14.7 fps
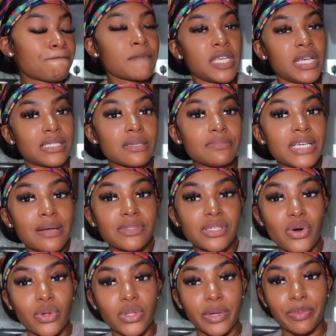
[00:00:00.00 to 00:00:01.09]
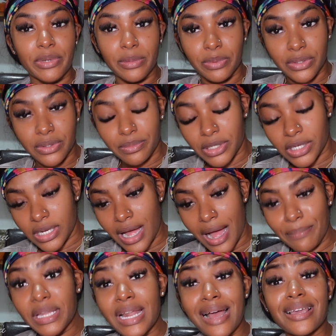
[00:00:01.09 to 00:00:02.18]
Yeah, sometimes the older people, but I
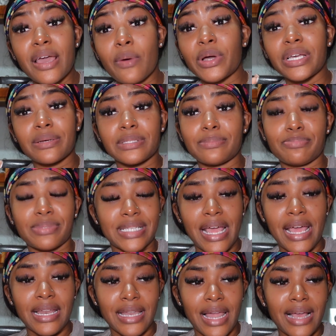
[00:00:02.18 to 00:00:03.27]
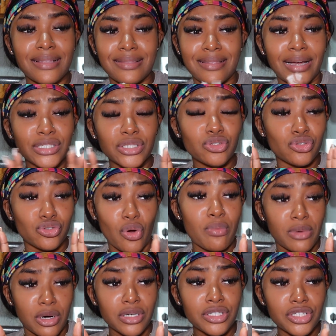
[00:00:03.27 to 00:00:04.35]
mean, I get what you're saying. Like, thank you so
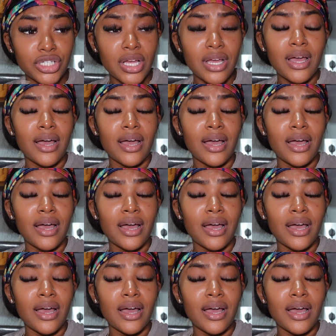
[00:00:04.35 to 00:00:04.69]
much.